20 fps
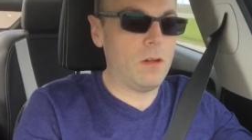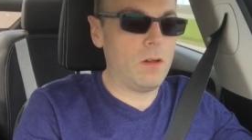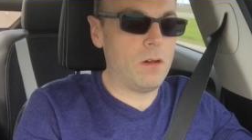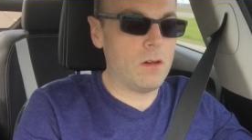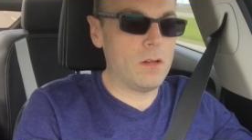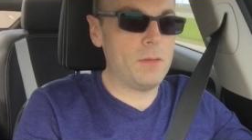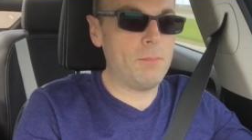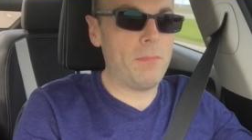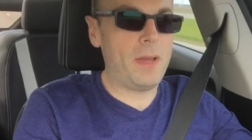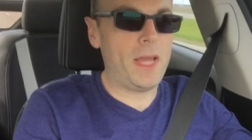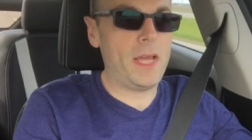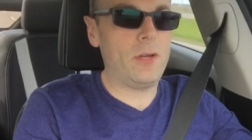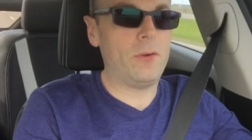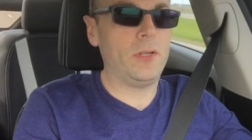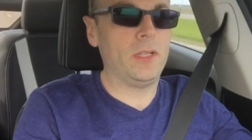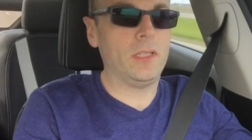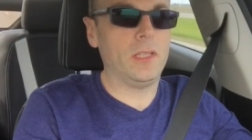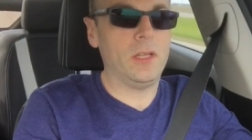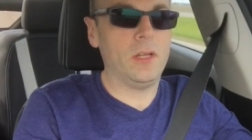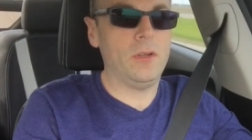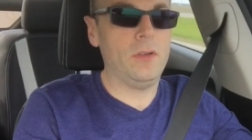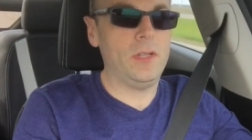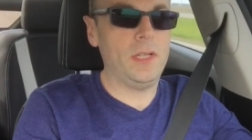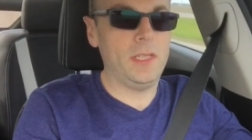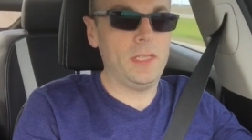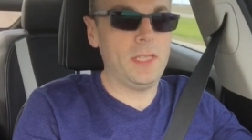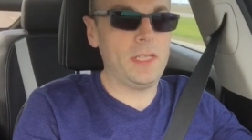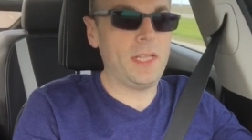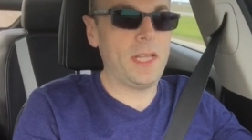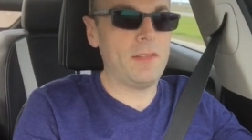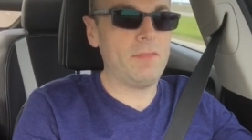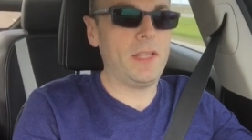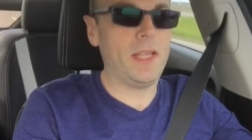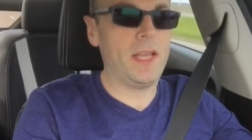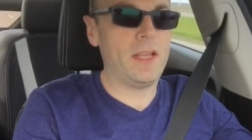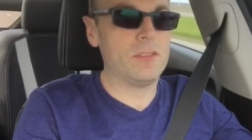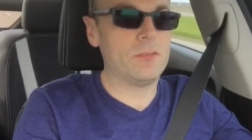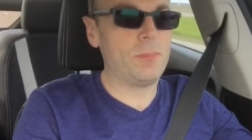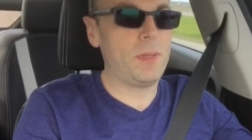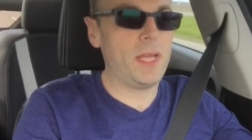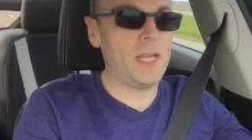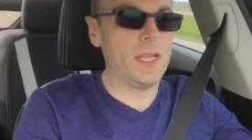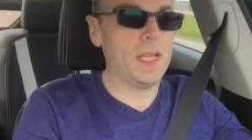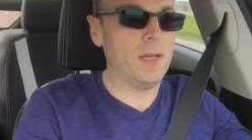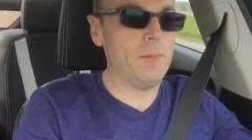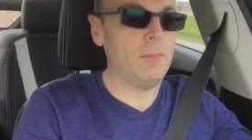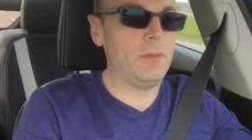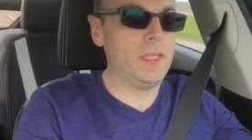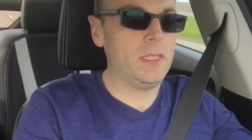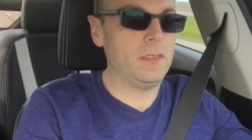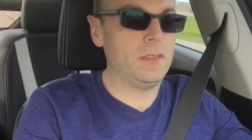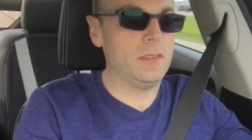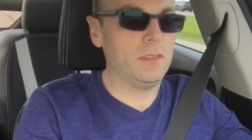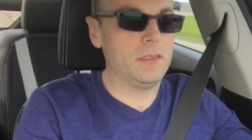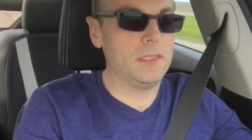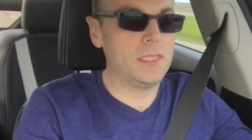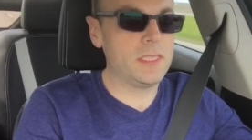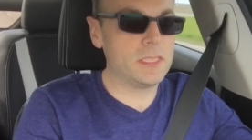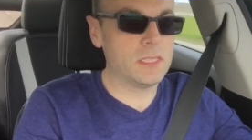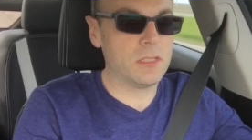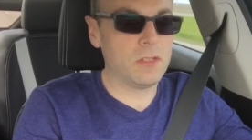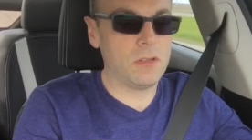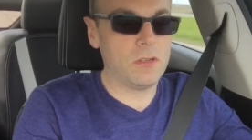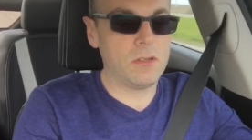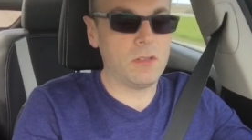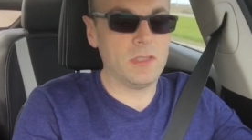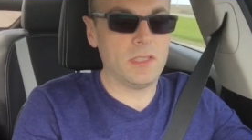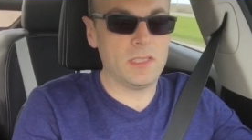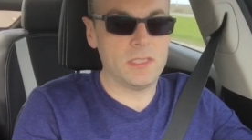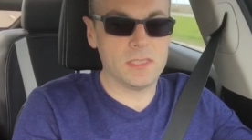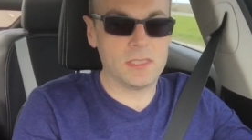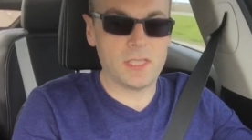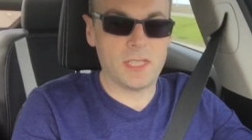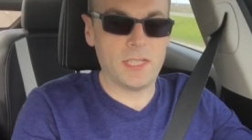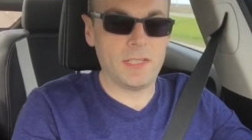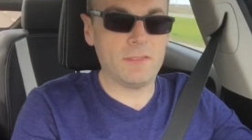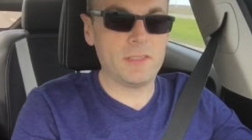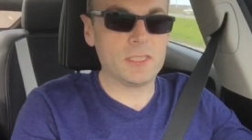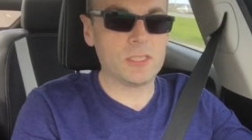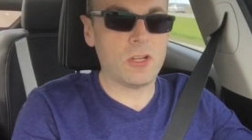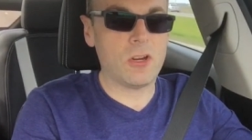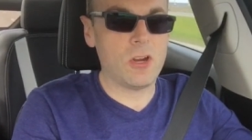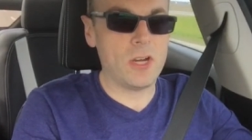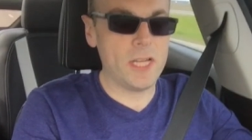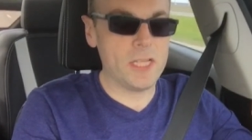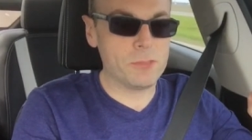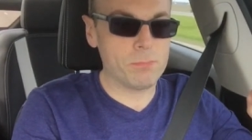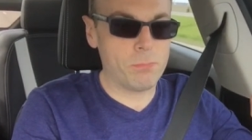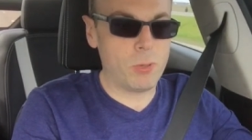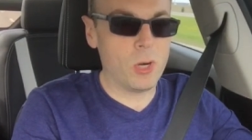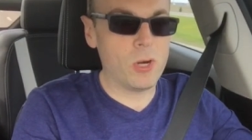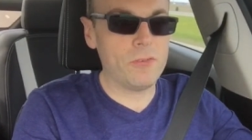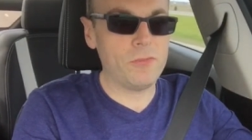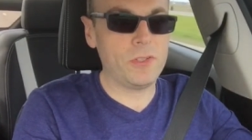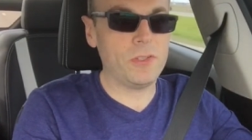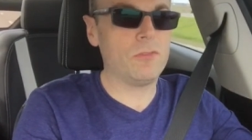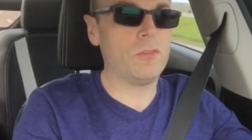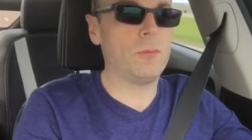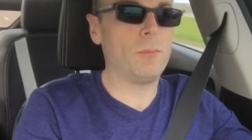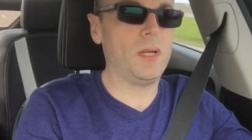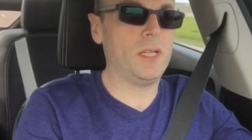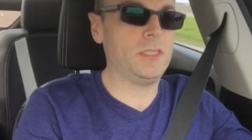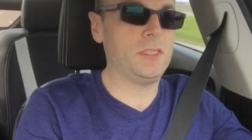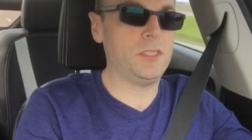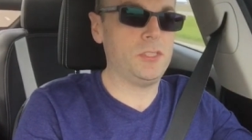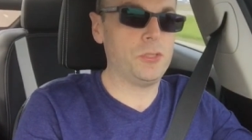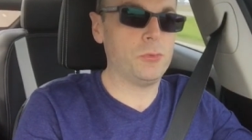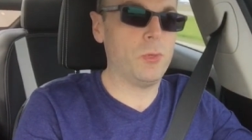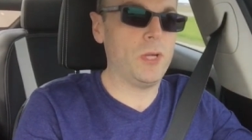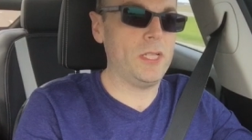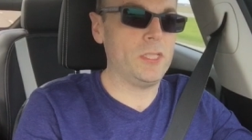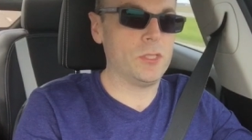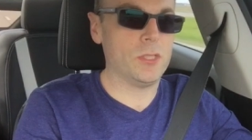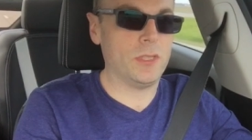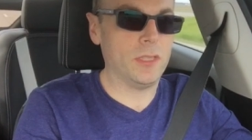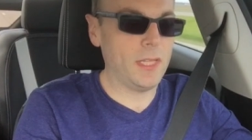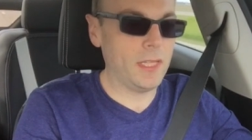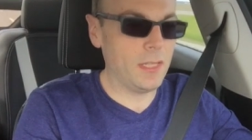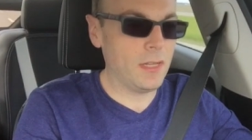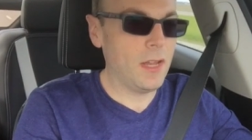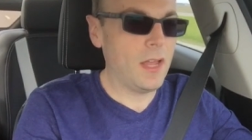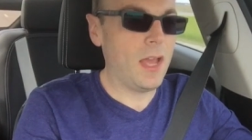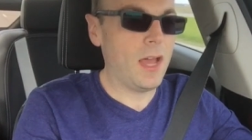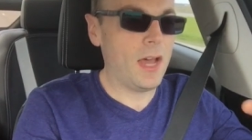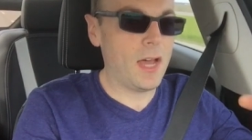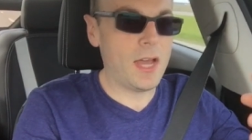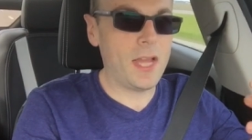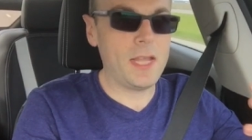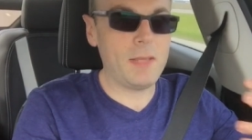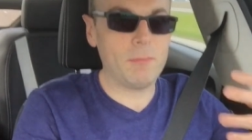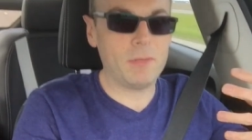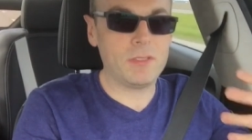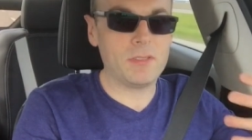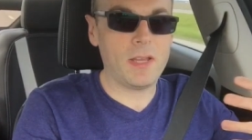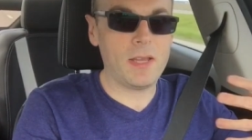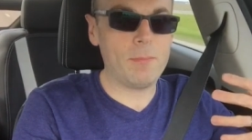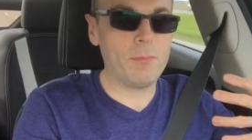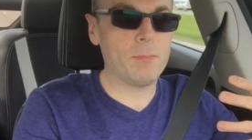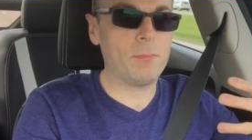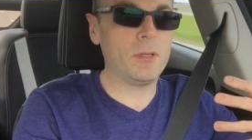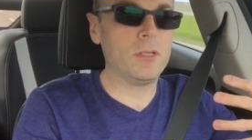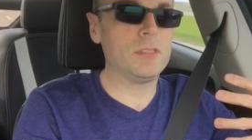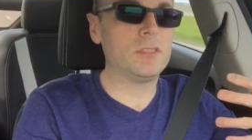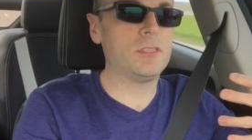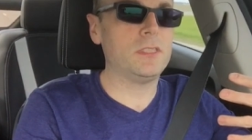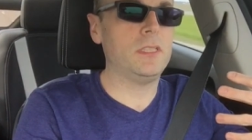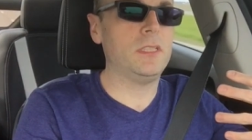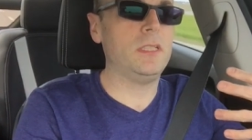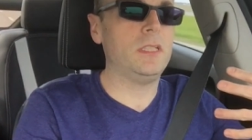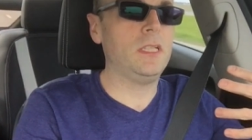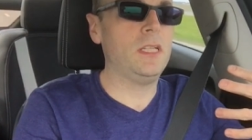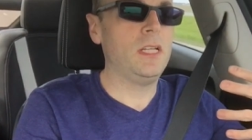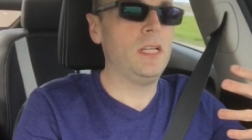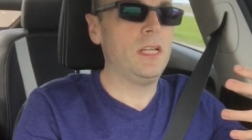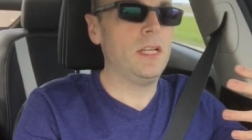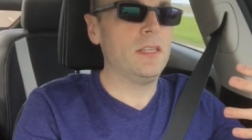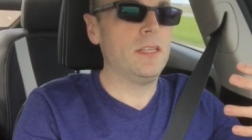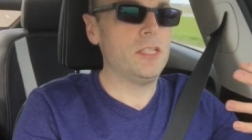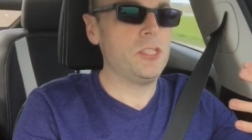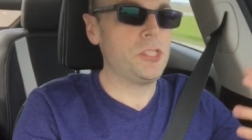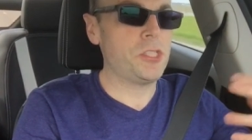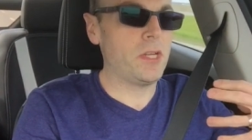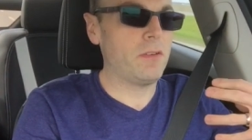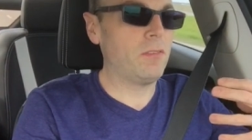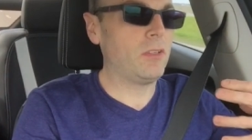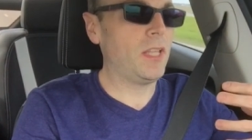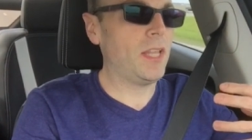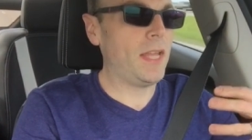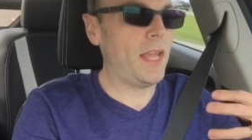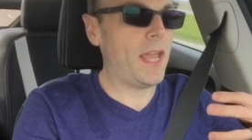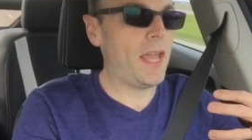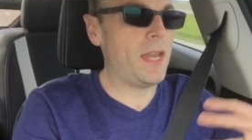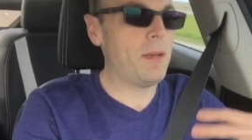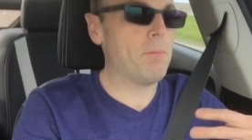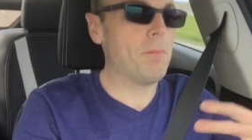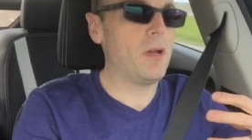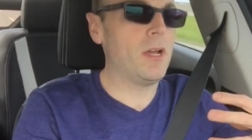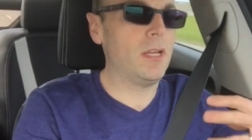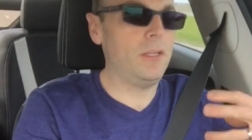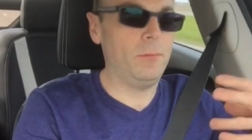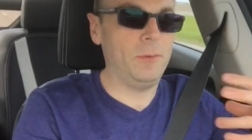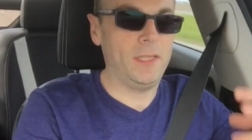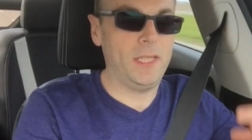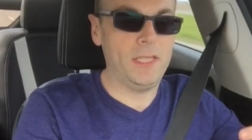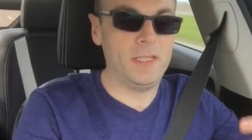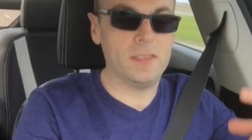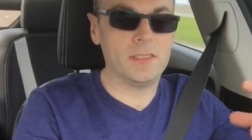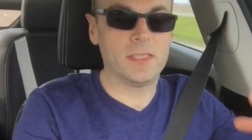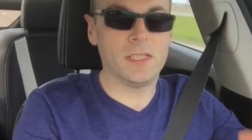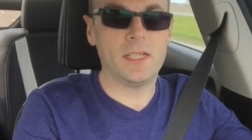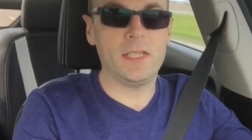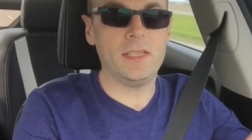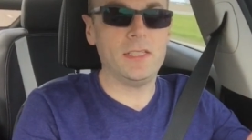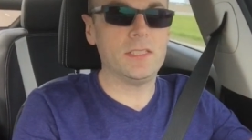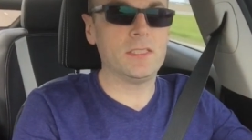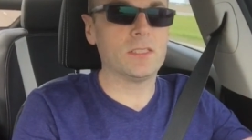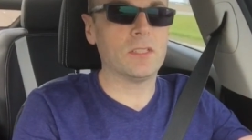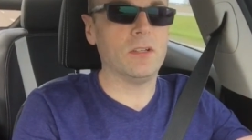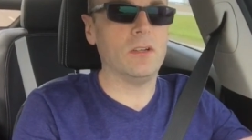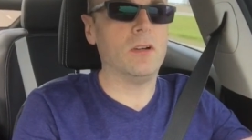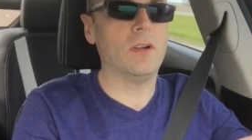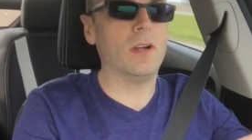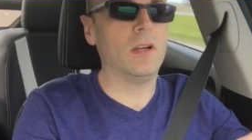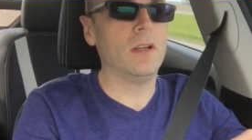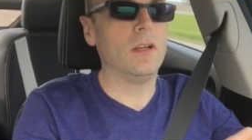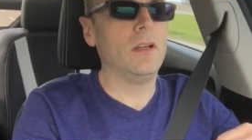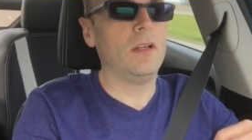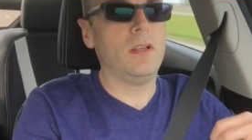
on battery alone and then have the gas backup. That this car, the design of this car is perfect for my situation. I am the type of person that Chevrolet had in mind when they designed this car.